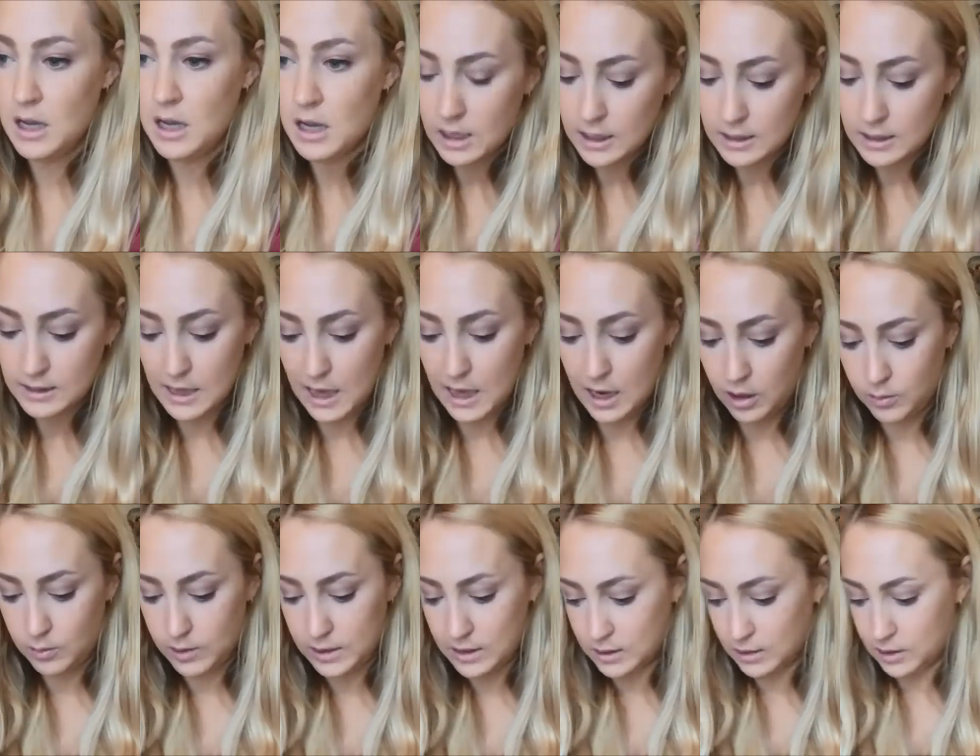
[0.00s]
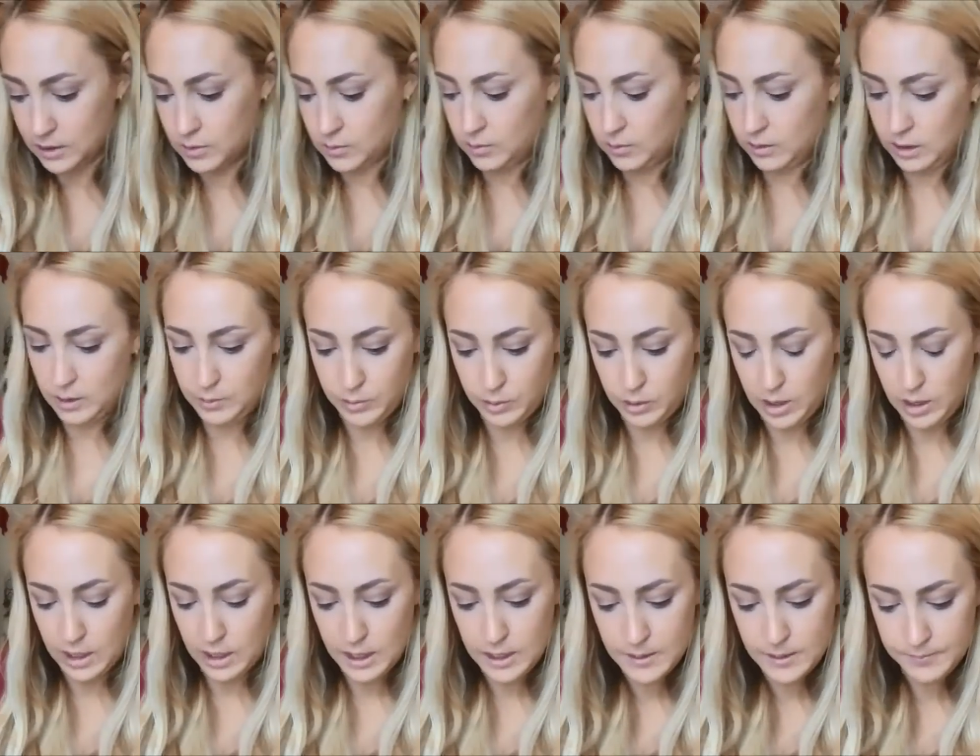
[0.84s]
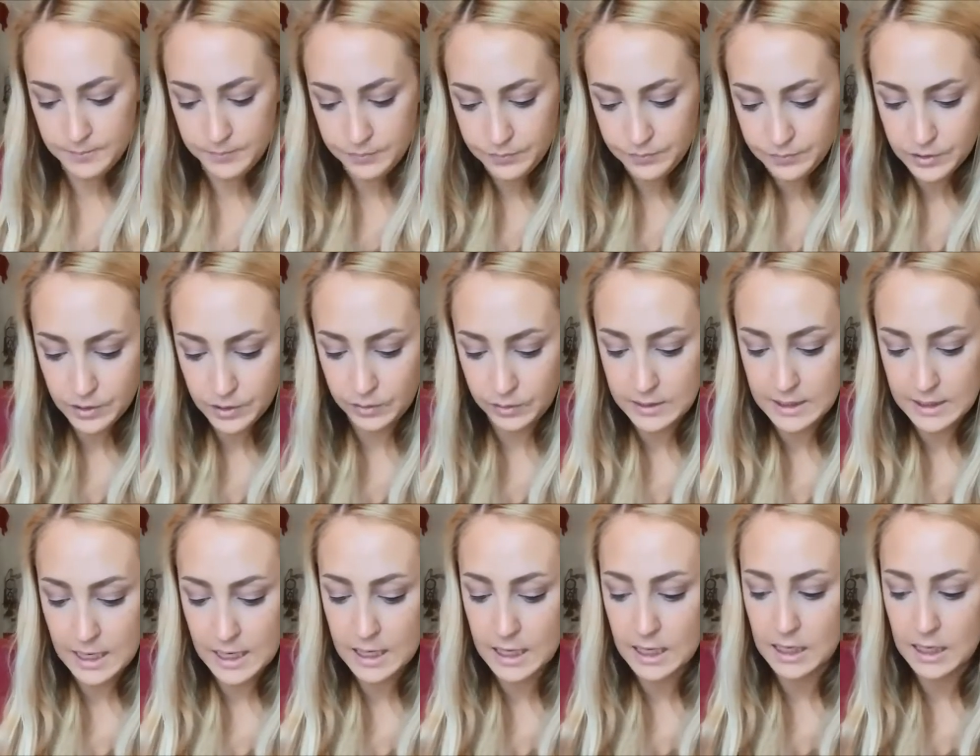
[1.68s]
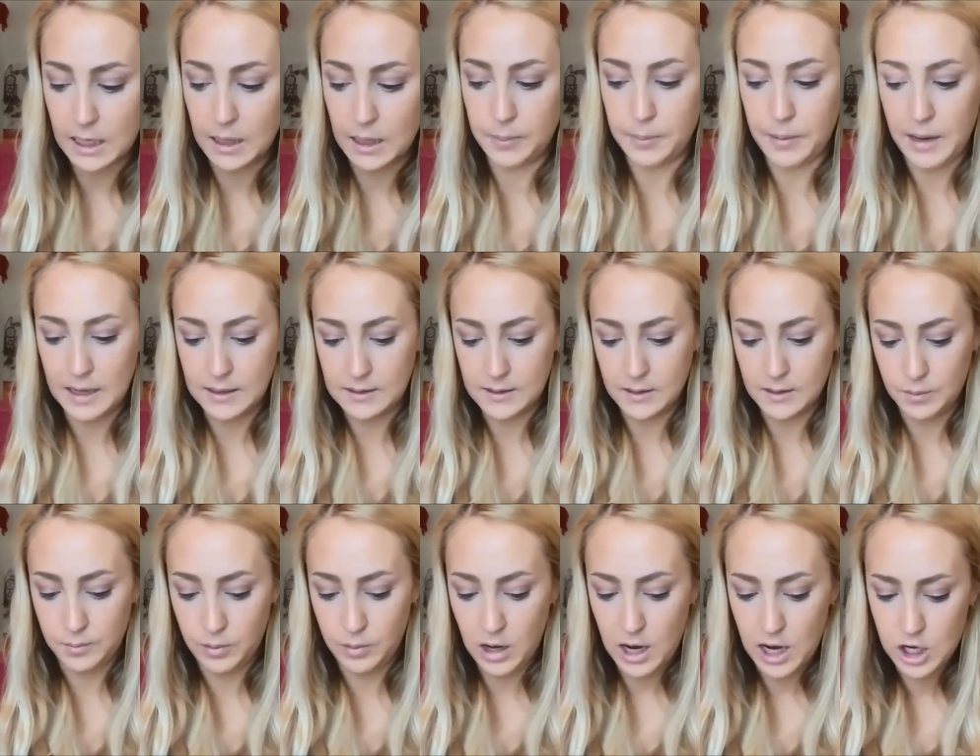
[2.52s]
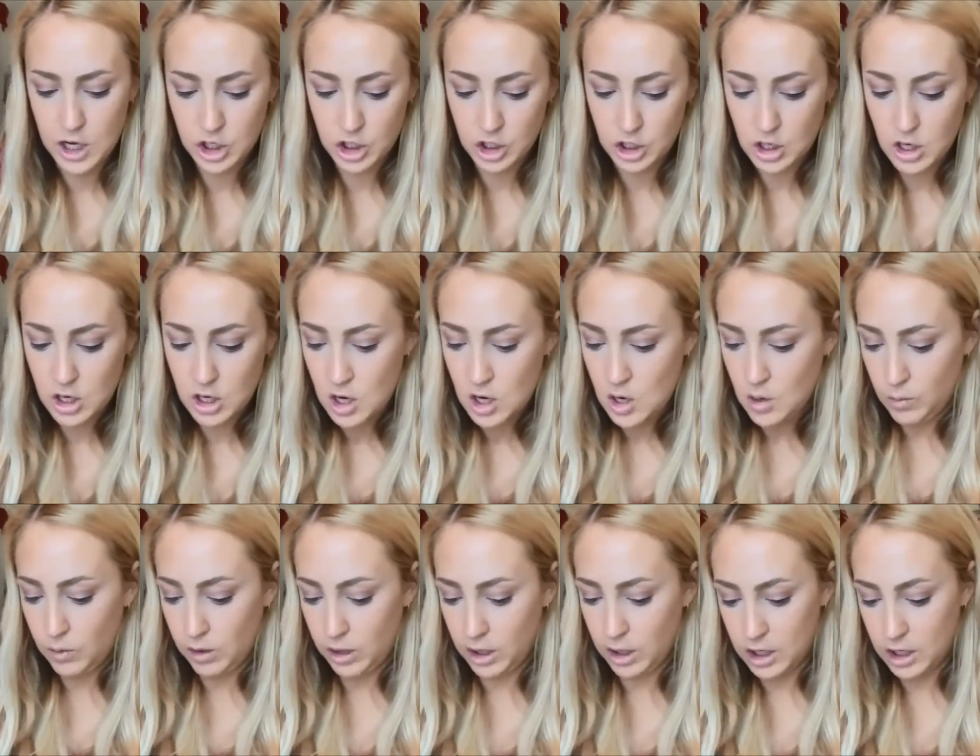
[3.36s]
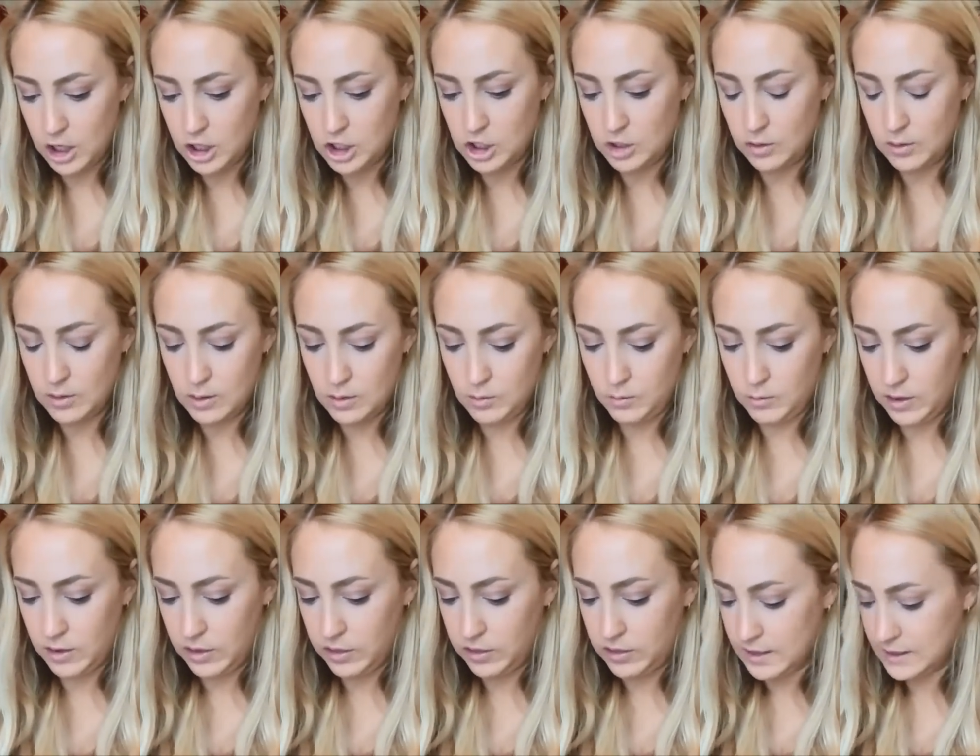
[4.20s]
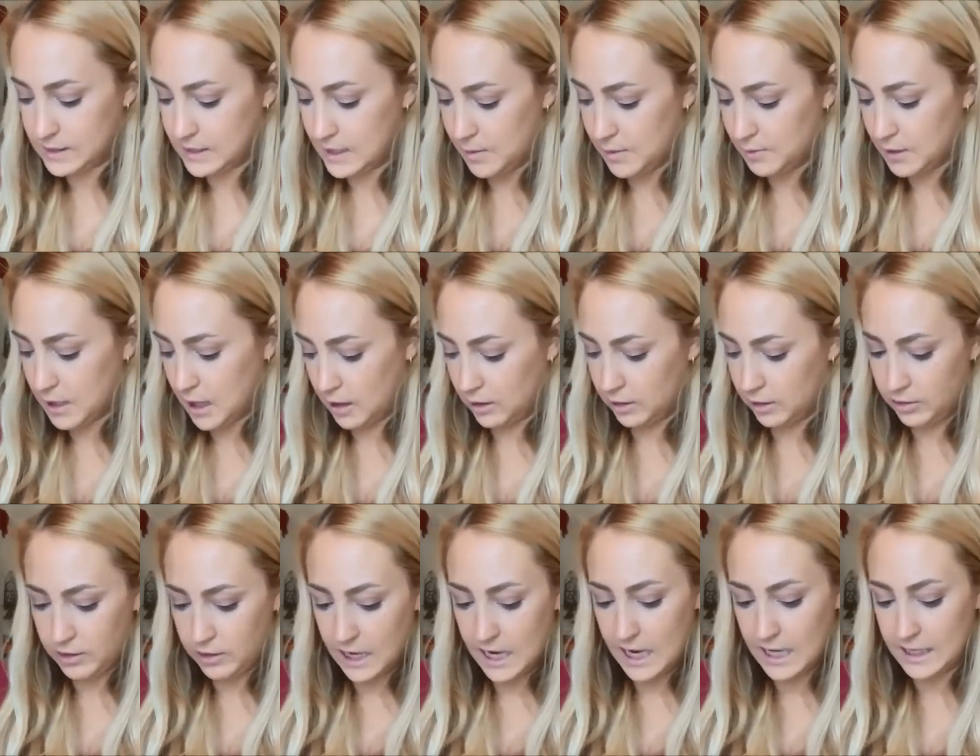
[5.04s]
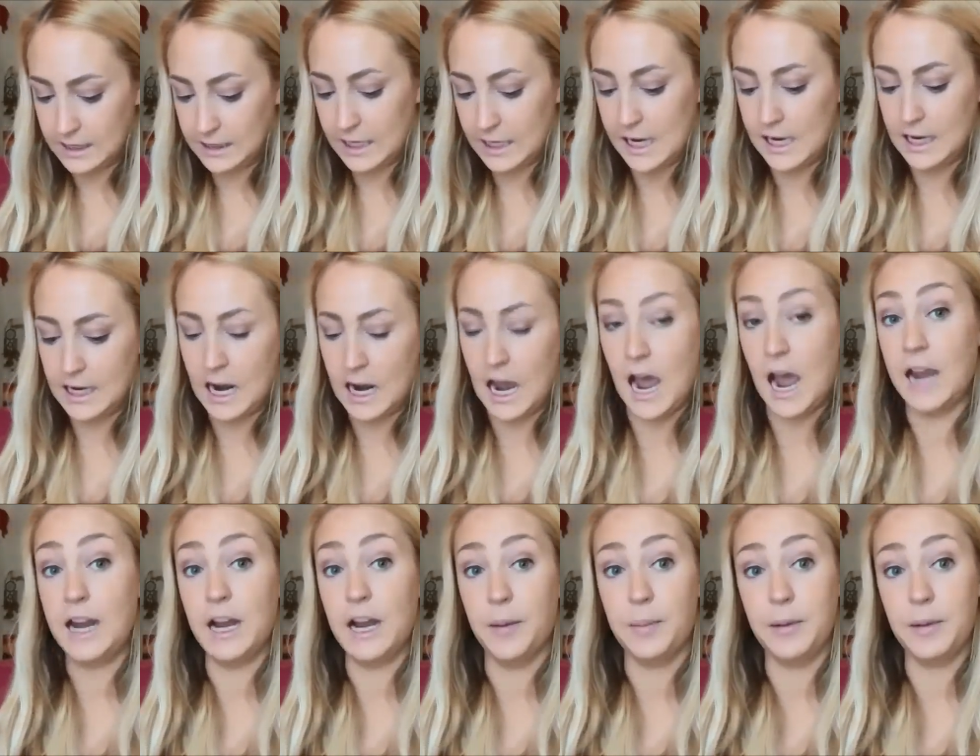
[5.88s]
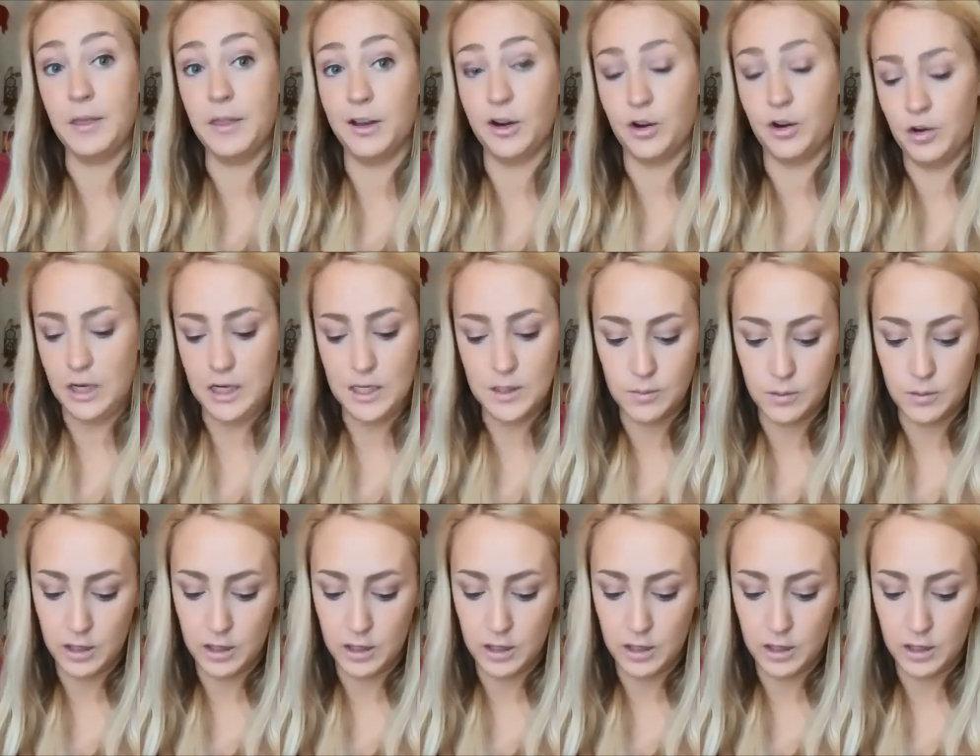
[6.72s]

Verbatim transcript: because that always looks really pretty. So taking a pencil brush, we're going to do it with the same color that I laid high up in the crease.